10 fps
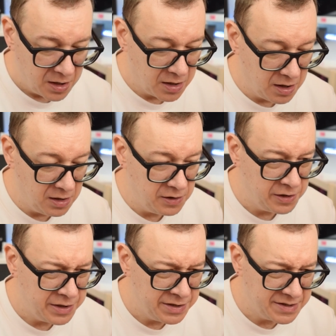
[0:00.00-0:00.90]

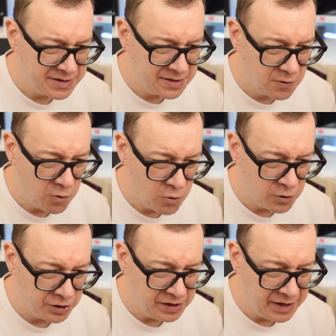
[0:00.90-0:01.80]
colors
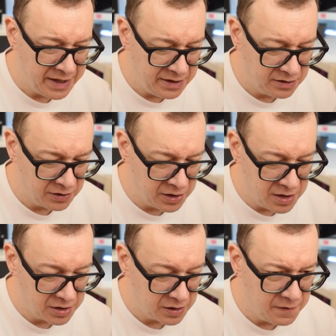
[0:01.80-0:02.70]

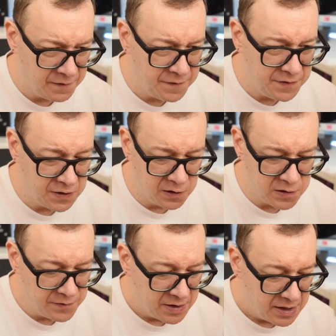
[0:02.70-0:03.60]
coordinator
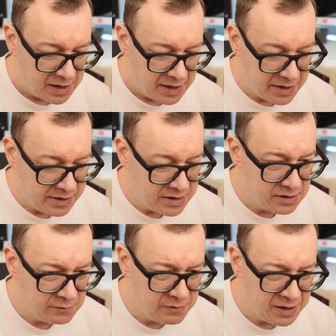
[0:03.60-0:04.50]
view, and
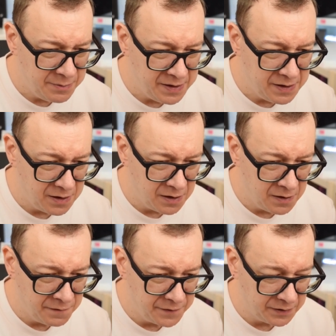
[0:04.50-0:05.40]
it will be
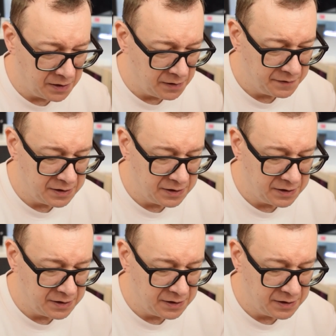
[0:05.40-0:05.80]
of, of